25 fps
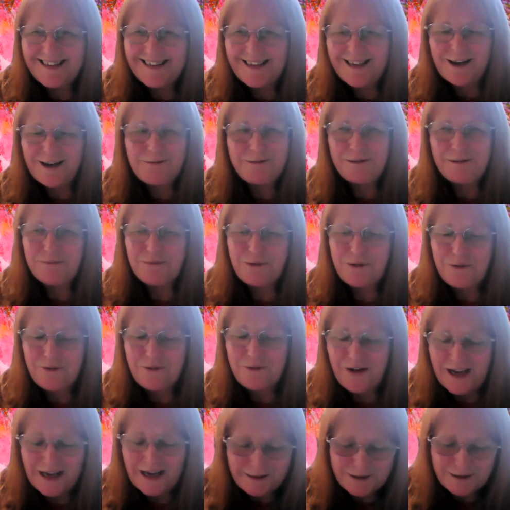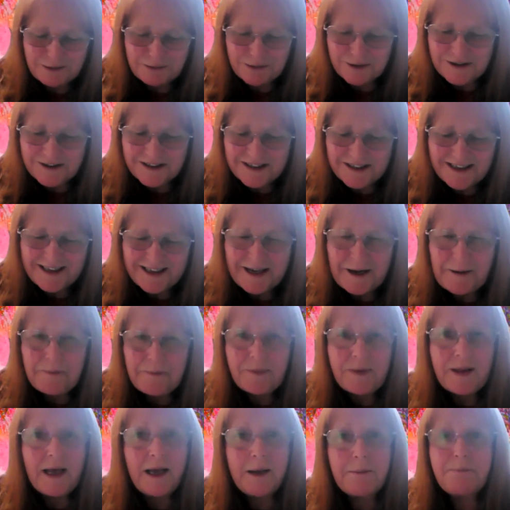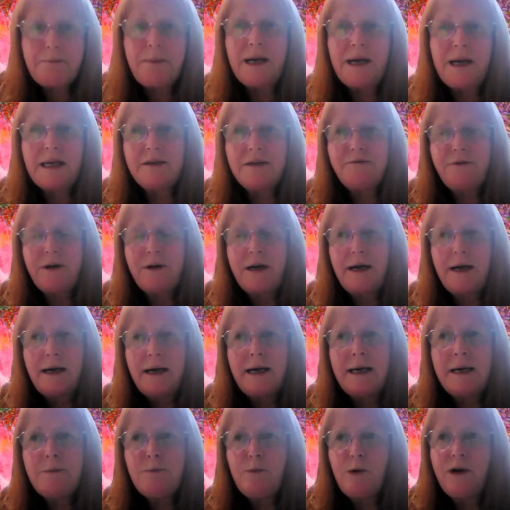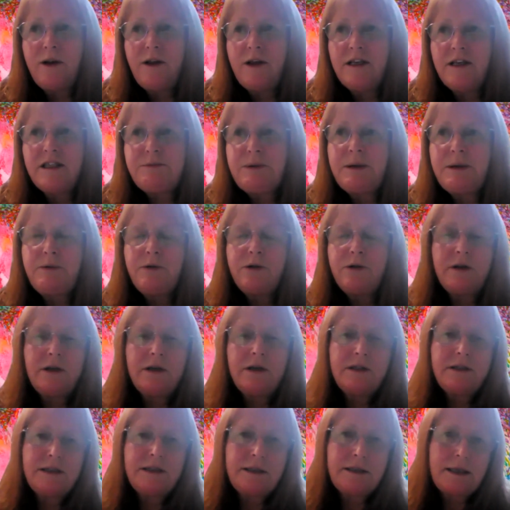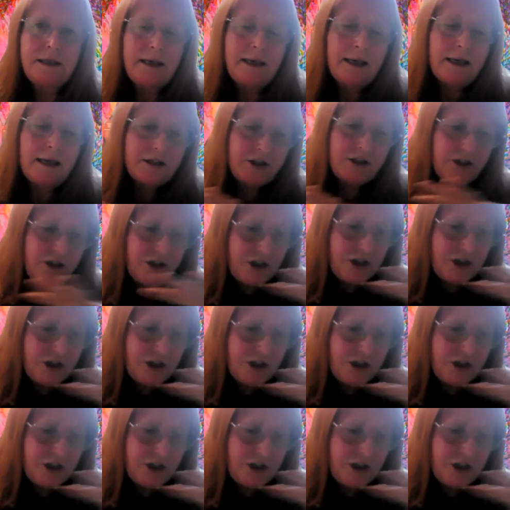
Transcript: You know, I wasn't doing housework. But I'm one of those people that like to